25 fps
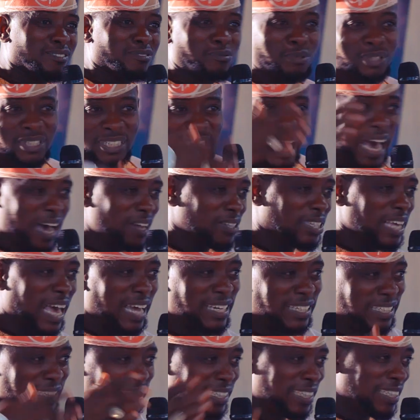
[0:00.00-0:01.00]
without
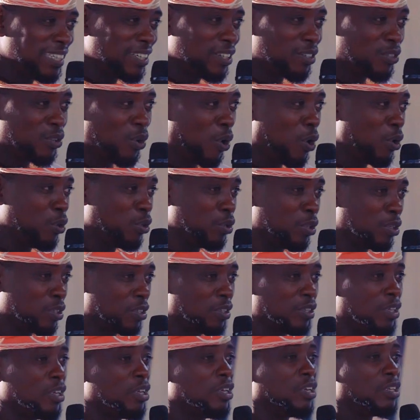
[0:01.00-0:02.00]
any goal.
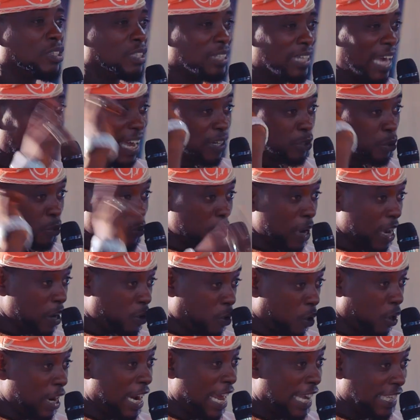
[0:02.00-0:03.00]
Then you were
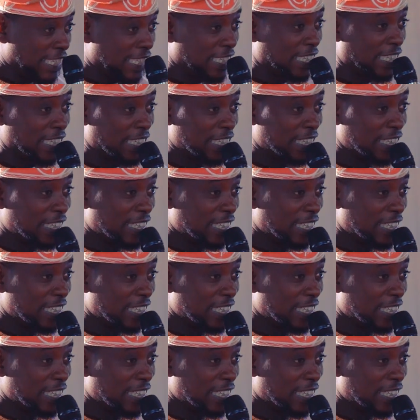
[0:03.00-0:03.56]
goalless.